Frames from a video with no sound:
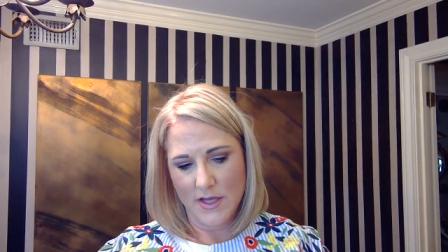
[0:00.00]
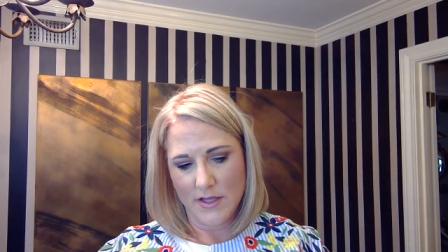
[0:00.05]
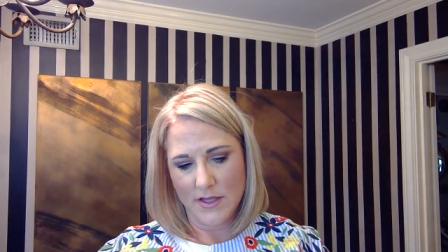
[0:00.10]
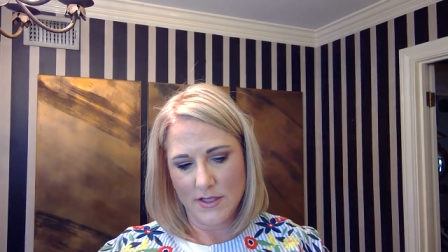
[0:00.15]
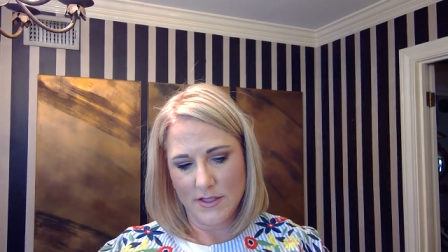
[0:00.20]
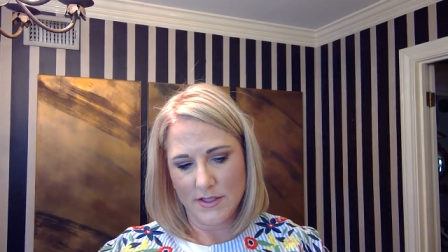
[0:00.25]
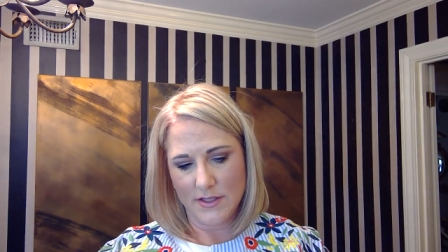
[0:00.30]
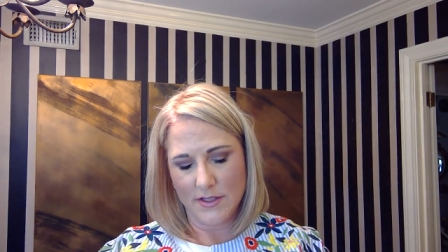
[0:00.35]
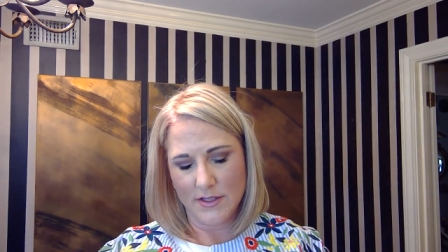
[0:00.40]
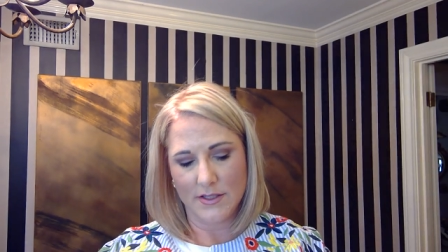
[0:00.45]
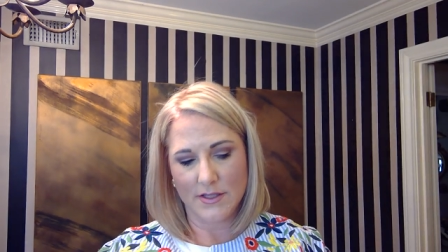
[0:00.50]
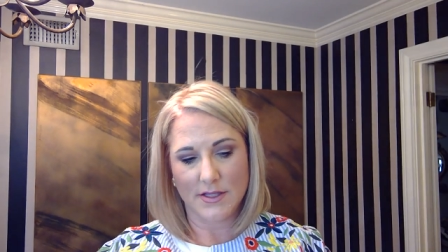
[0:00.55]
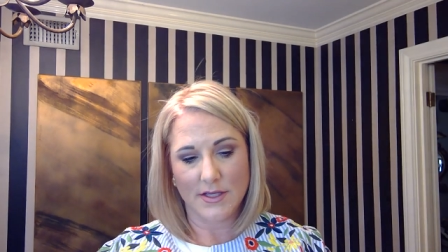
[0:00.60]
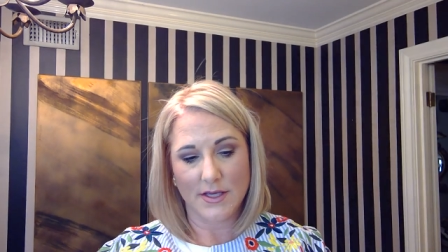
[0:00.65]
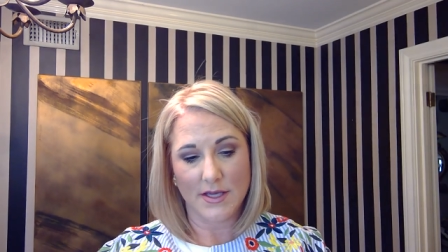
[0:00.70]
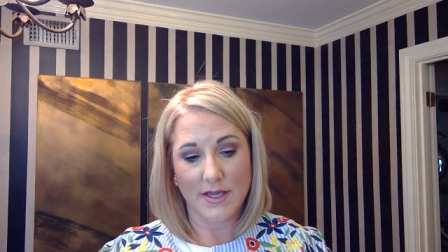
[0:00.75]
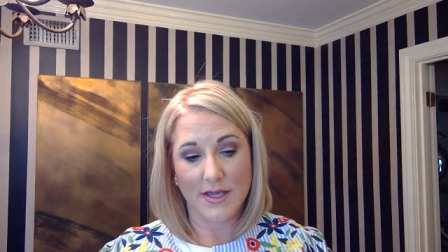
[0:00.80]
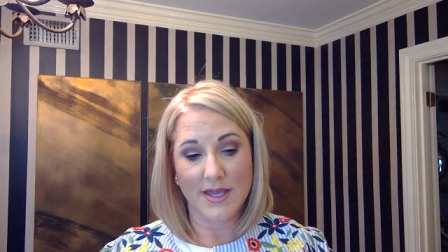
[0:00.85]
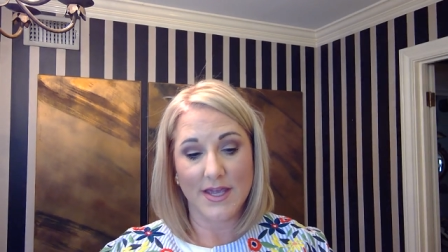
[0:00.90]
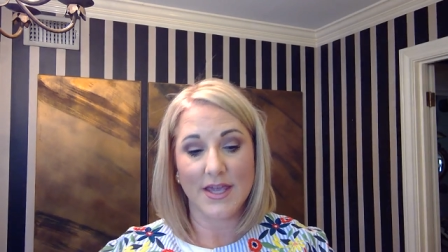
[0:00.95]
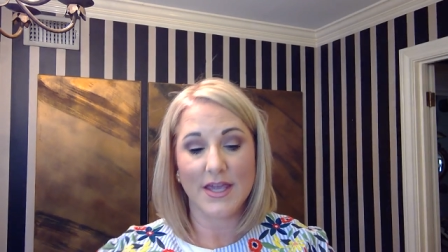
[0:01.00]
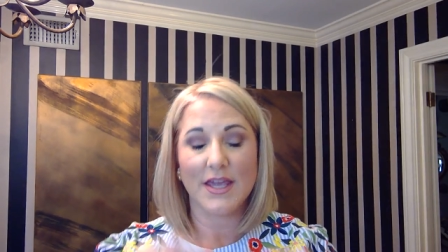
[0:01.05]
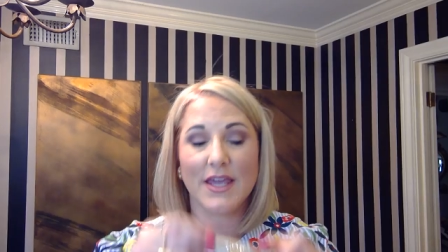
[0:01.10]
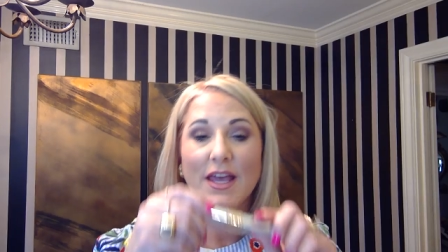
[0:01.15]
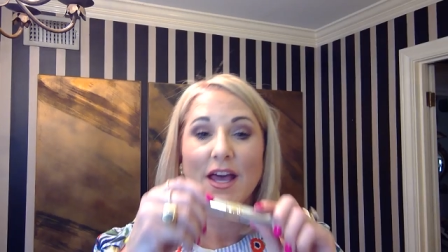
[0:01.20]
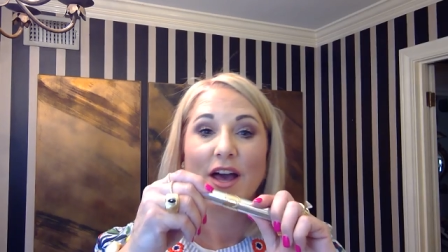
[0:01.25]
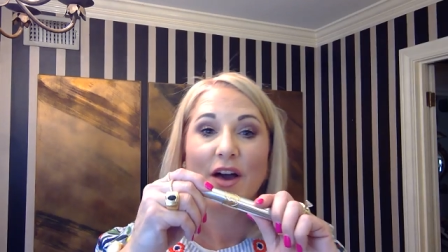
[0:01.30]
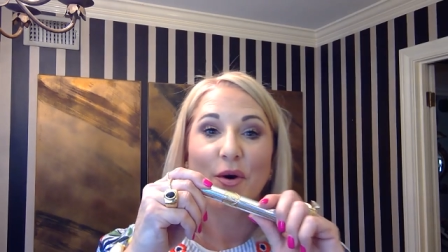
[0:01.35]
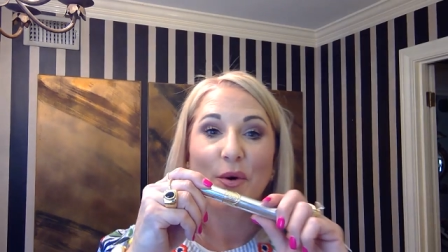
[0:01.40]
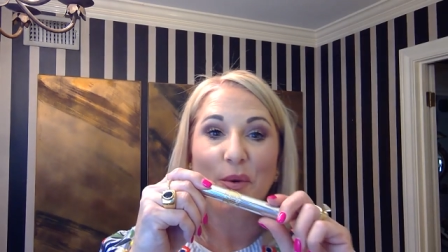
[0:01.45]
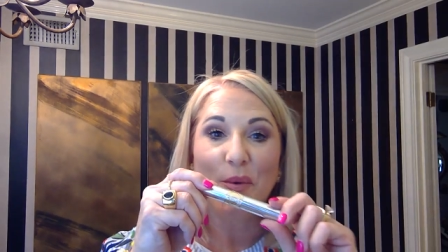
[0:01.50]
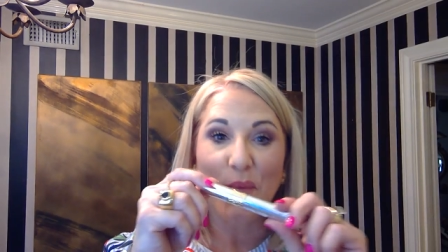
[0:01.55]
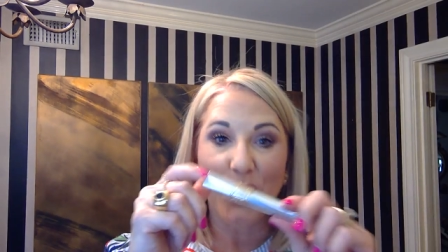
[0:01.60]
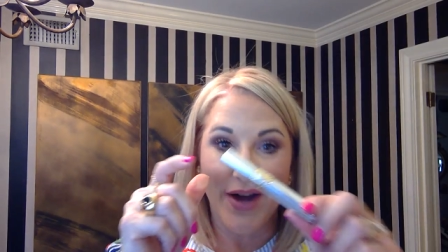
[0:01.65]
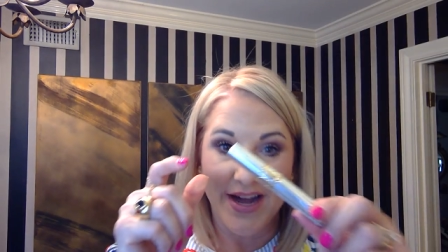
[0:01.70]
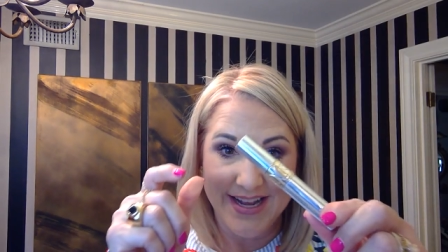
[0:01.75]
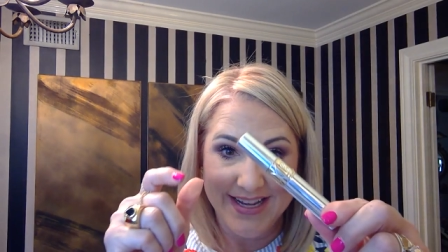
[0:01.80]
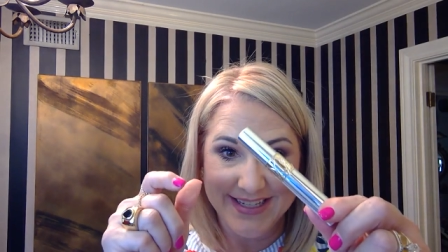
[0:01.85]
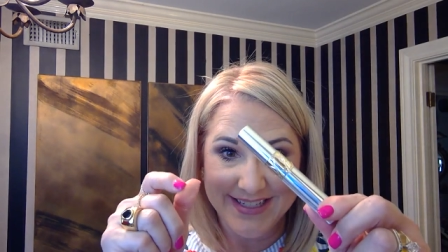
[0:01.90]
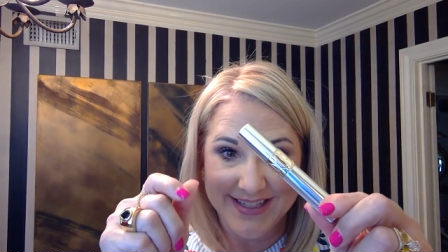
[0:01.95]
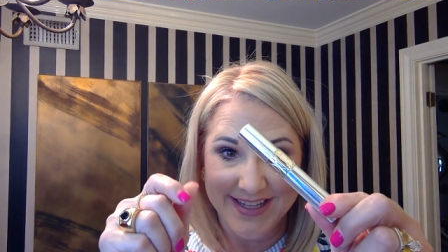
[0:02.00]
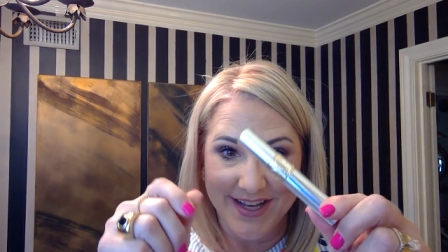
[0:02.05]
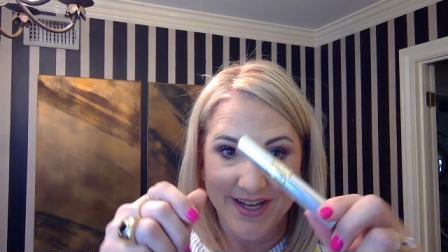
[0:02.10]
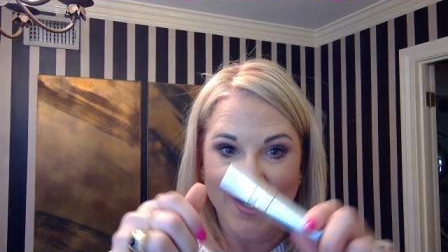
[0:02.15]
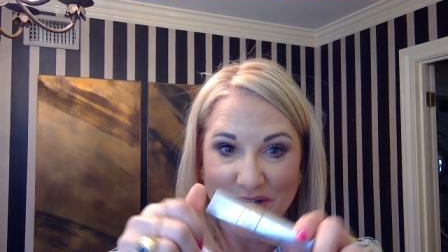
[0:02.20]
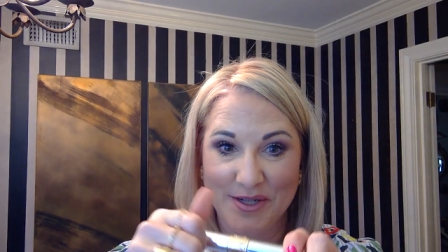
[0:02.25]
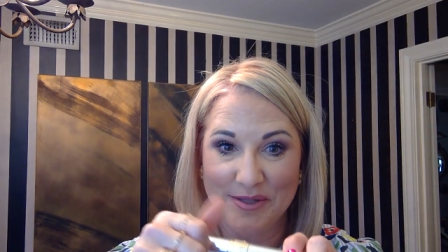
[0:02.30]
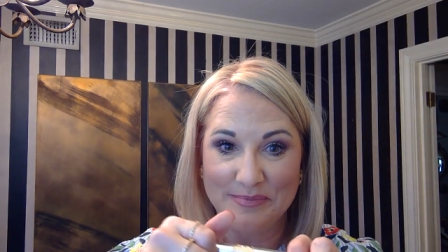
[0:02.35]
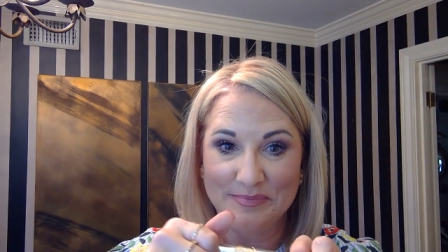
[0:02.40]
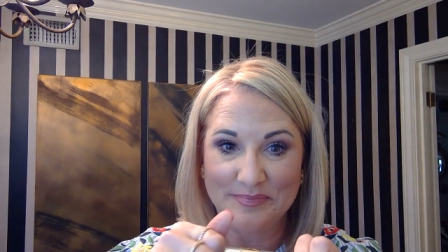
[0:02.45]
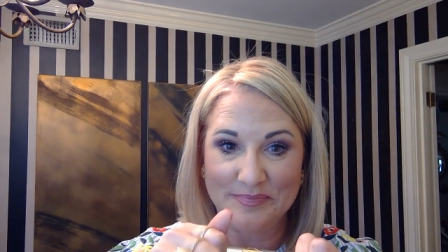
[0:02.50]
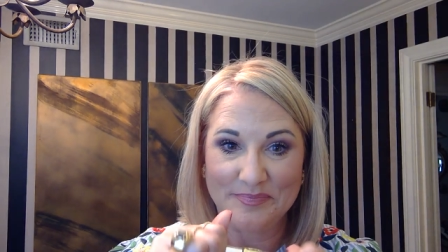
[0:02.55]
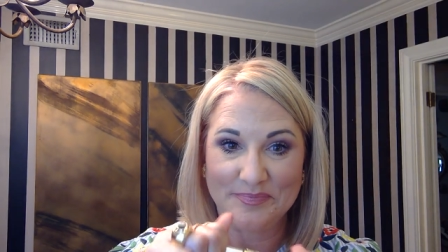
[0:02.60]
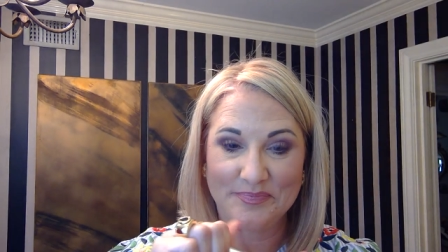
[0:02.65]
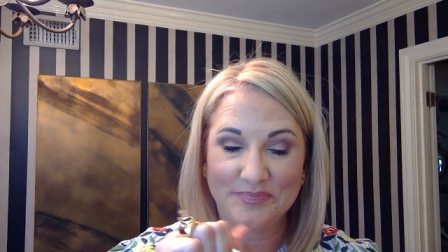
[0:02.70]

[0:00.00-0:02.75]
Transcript: This is the Y S L.